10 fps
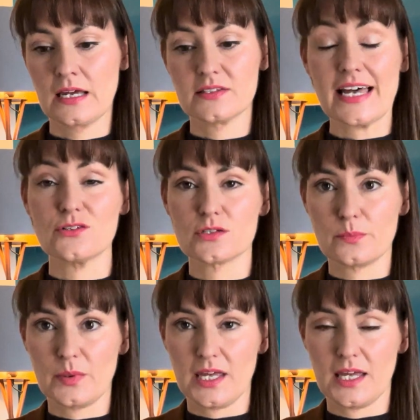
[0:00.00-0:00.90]
tends to
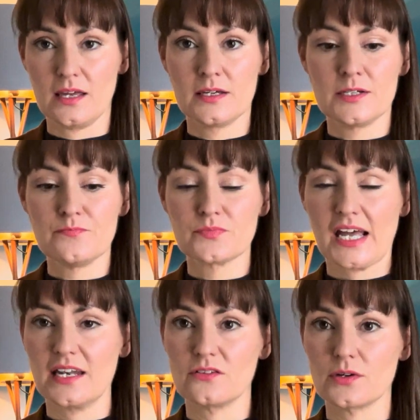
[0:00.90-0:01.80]
be
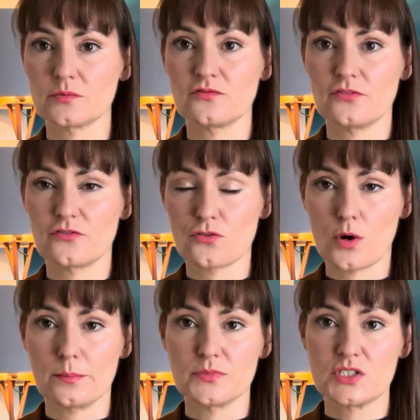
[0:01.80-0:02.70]
anything
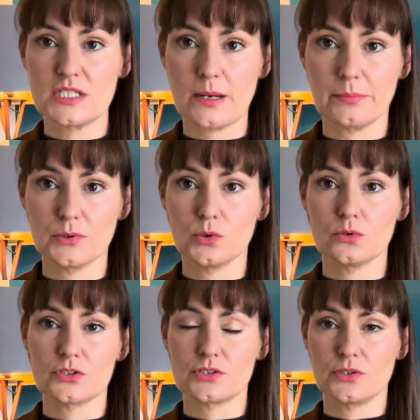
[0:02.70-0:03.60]
from
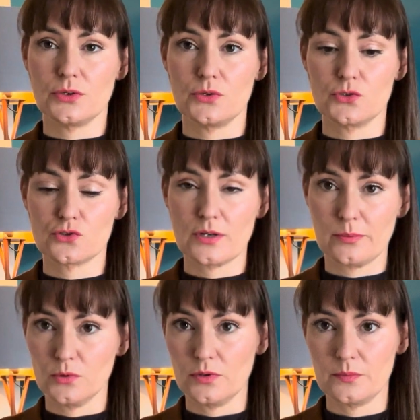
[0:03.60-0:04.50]
double to
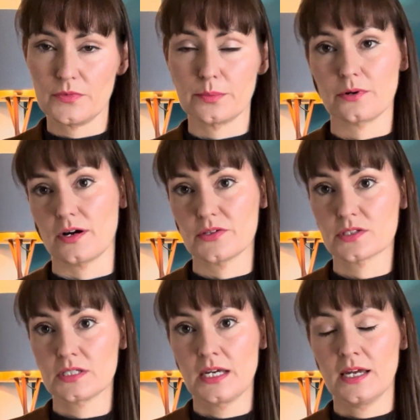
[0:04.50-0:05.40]
treble the
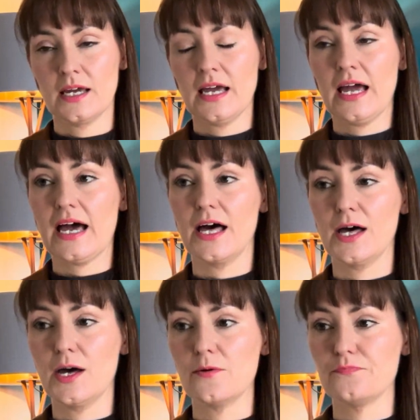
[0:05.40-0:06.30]
price.
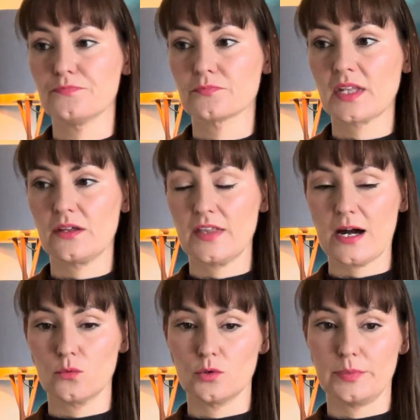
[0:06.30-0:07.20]

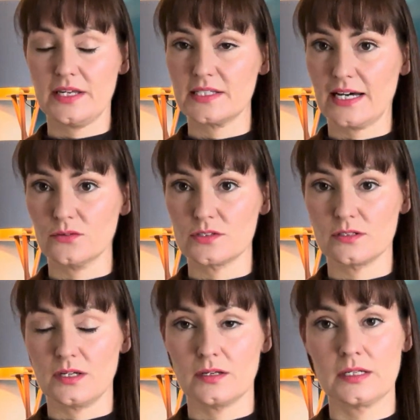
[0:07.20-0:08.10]
That will be down
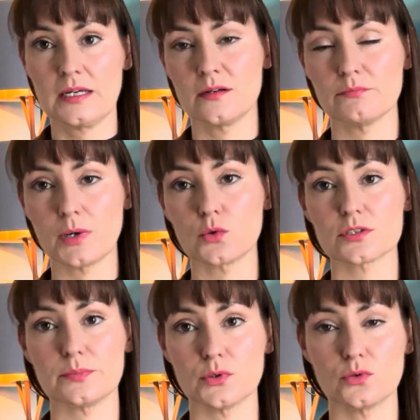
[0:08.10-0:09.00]
to
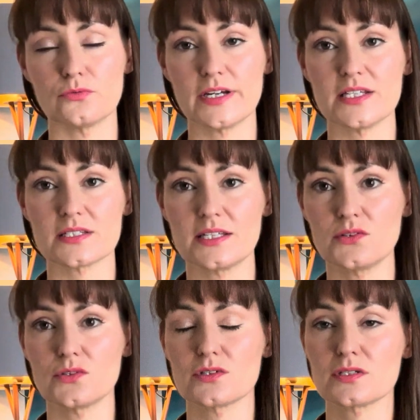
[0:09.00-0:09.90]
multiple
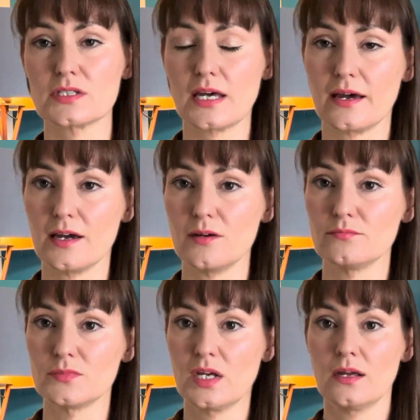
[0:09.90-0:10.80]
reasons.
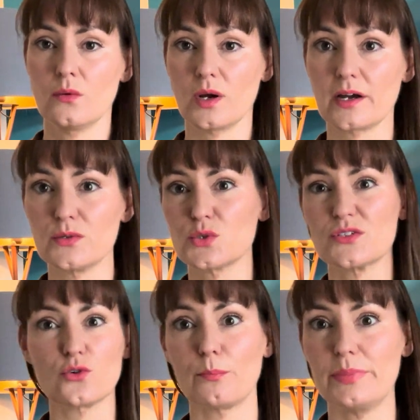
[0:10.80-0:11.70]
Won't go into
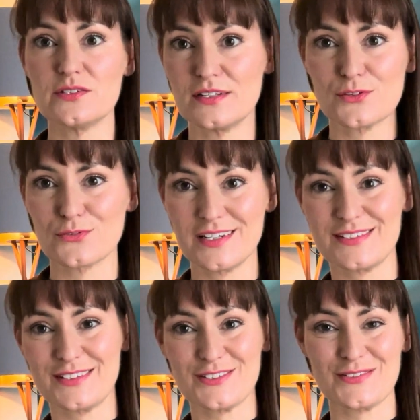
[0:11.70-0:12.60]
sort of business
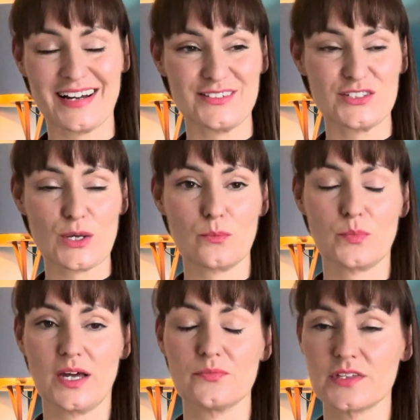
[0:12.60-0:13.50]
reasons around it,
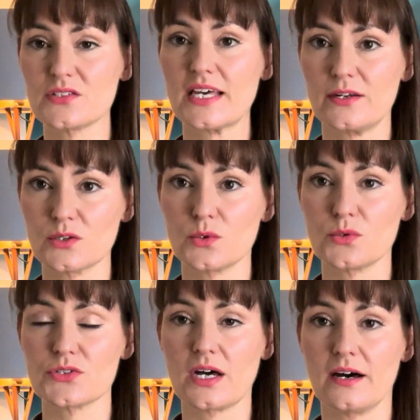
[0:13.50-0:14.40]
but the technical
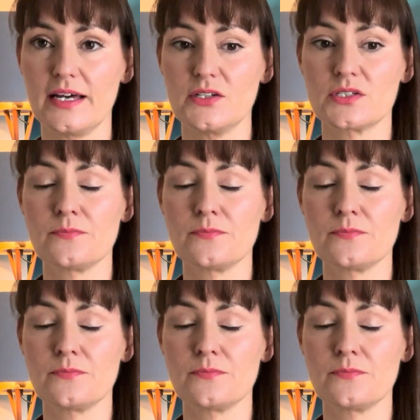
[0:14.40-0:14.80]
side,